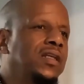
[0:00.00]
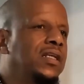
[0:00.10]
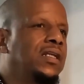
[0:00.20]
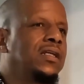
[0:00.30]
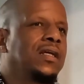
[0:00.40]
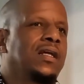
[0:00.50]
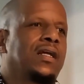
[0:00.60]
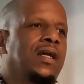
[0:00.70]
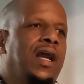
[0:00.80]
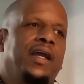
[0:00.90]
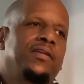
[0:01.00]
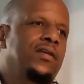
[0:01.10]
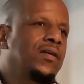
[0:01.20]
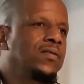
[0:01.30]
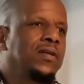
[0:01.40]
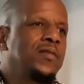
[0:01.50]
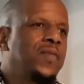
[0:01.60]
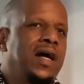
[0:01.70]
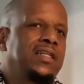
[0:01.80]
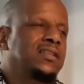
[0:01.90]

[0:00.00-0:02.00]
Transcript: and worked with several well-known artists such as